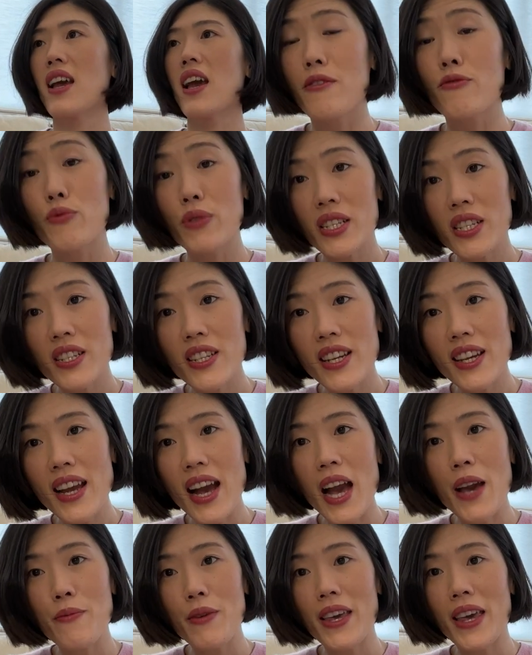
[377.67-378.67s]
recently
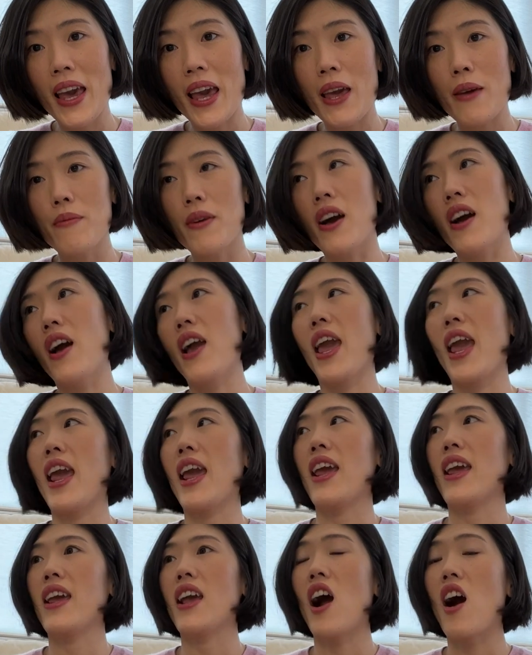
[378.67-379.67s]
I became a